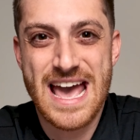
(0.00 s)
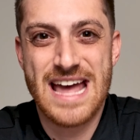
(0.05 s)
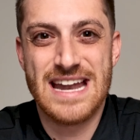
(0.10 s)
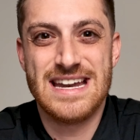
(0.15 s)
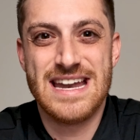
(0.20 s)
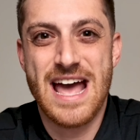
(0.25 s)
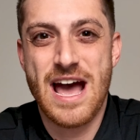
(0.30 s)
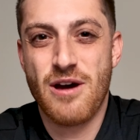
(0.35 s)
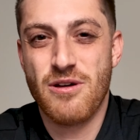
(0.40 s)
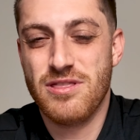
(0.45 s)

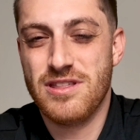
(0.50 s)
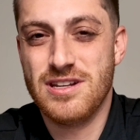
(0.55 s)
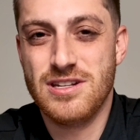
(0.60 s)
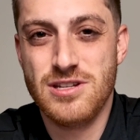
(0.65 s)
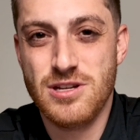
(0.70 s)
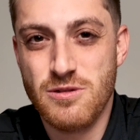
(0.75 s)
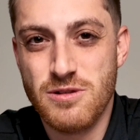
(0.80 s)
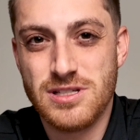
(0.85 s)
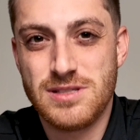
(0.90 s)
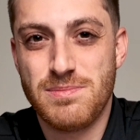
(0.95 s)
and now the
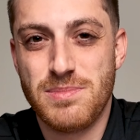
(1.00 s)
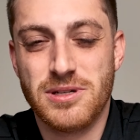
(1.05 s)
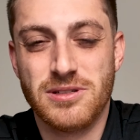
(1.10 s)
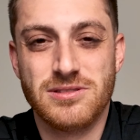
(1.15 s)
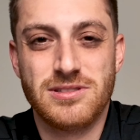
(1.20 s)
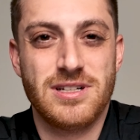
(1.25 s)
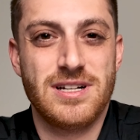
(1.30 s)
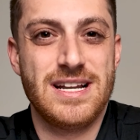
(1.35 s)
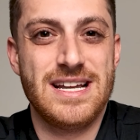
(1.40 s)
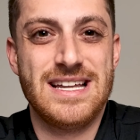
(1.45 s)
newest
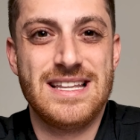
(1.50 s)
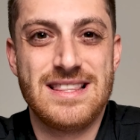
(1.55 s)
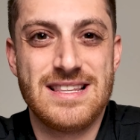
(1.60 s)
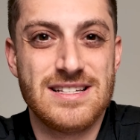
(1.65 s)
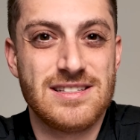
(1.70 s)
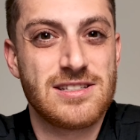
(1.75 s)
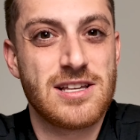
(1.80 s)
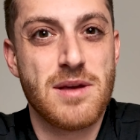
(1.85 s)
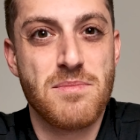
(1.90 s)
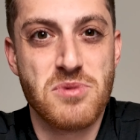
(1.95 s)
builder in
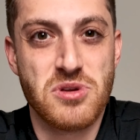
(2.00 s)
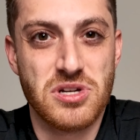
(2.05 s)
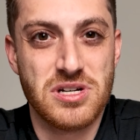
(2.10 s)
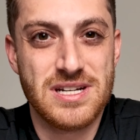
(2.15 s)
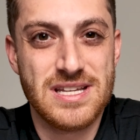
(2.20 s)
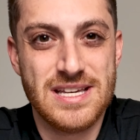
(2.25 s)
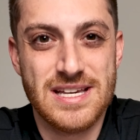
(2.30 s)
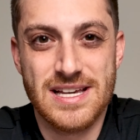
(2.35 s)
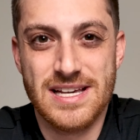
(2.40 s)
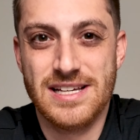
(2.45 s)
this
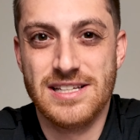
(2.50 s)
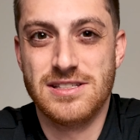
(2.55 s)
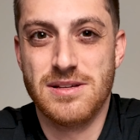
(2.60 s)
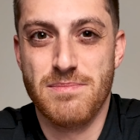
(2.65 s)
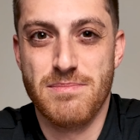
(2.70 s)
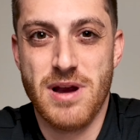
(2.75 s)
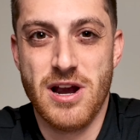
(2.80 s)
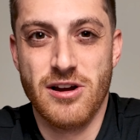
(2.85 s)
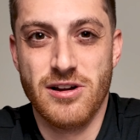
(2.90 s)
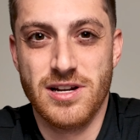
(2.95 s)
community is
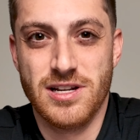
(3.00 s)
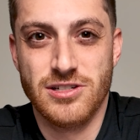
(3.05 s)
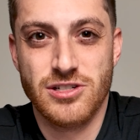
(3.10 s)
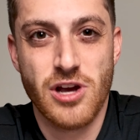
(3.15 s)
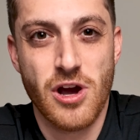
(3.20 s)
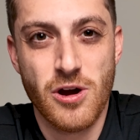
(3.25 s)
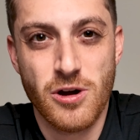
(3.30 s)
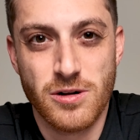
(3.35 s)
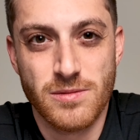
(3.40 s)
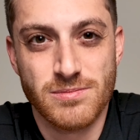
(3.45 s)

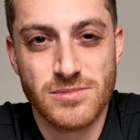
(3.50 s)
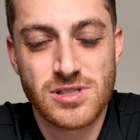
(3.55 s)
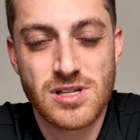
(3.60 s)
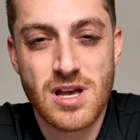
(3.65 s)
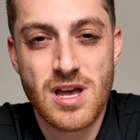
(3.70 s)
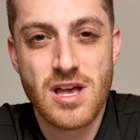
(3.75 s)
Meritage Homes.